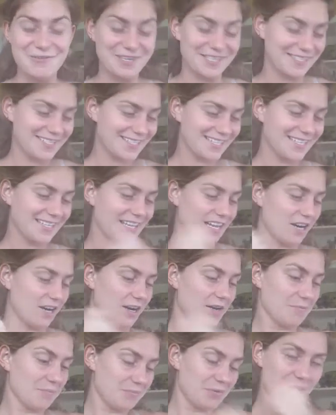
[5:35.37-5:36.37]
you can sit
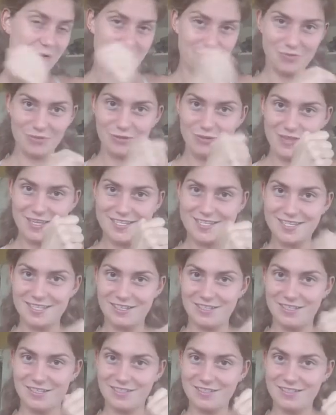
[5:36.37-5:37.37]
there and boom, pull this
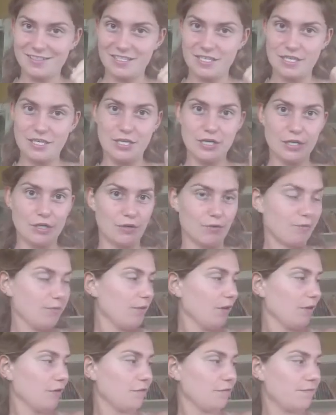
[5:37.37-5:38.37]
little, you know,
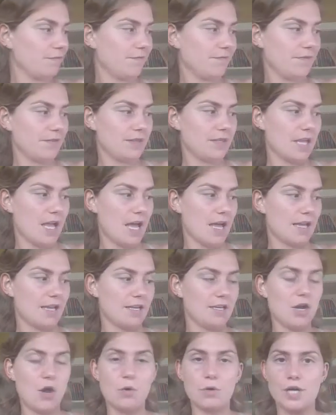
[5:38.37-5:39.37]
little
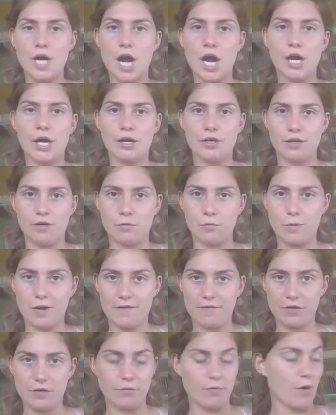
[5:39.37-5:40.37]
note card or
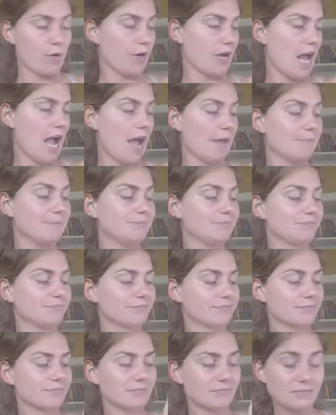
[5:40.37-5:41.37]
whatever you wrote it on,
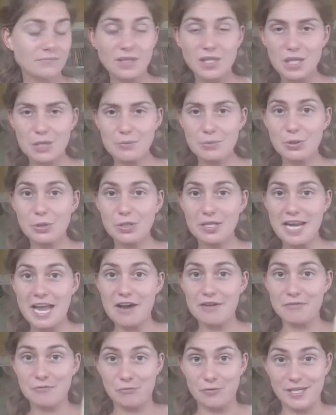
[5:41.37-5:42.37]
pull it
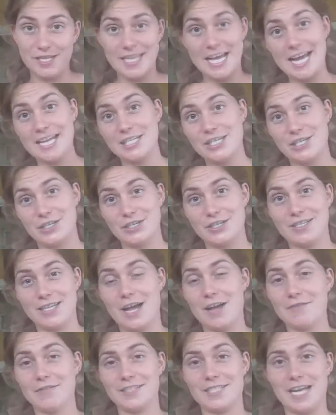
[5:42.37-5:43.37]
out and read that to
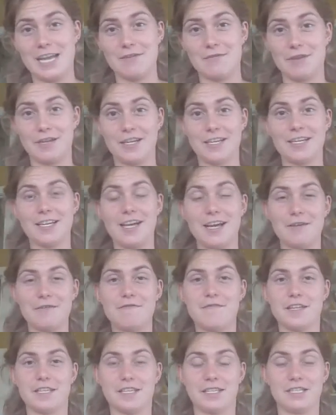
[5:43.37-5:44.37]
yourself. It's kind of a
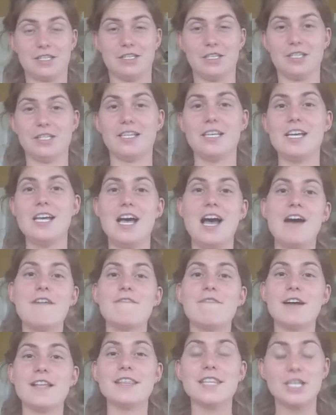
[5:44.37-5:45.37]
fun
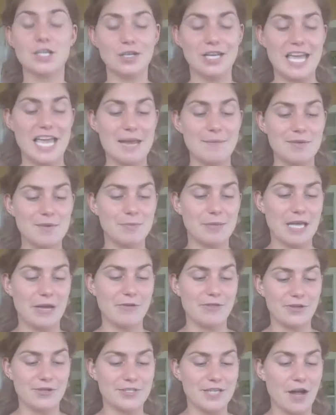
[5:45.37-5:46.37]
little game to
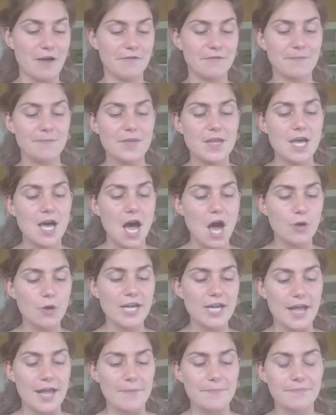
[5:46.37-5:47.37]
play with yourself.
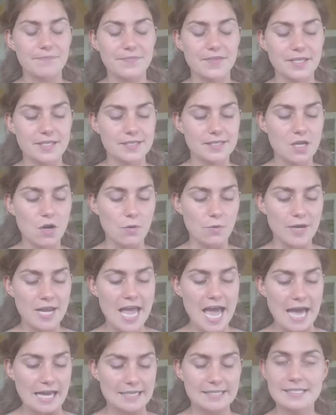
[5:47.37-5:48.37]
Okay, so
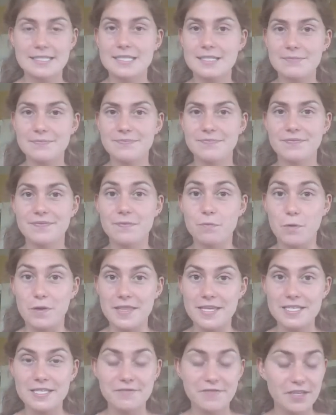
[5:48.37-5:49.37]
next,
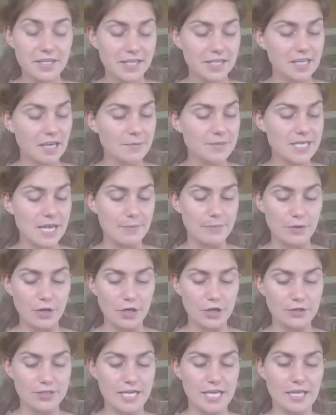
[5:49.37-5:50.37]
when this feeling comes up
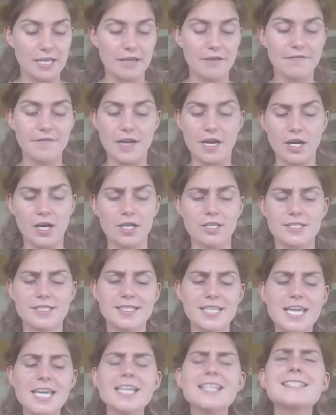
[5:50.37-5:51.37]
throughout your daily affairs,
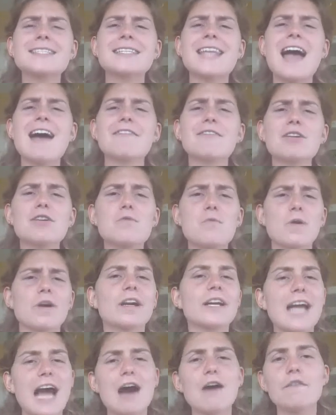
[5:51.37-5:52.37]
things never
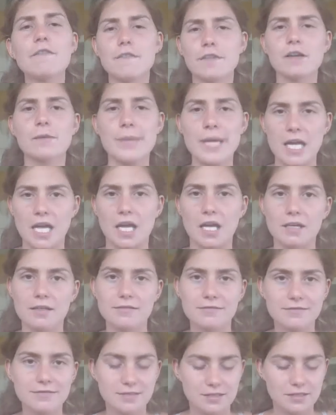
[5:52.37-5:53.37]
work out for me.
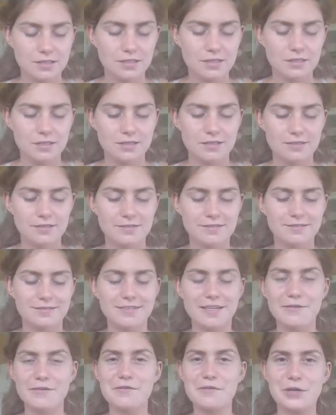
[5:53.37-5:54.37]

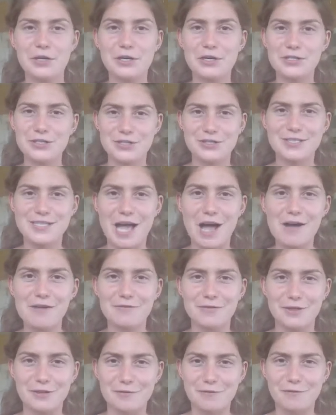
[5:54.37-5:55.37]
Have you ever heard
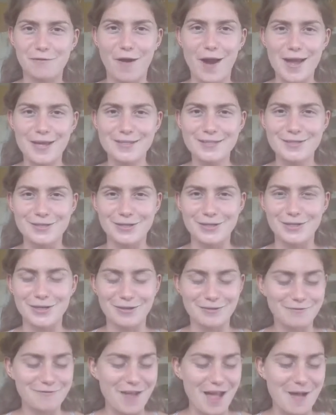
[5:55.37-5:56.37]
yourself or your friends or
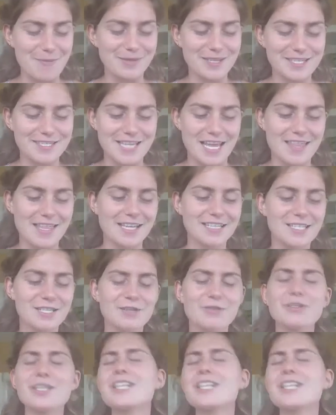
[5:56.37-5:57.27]
your family say that to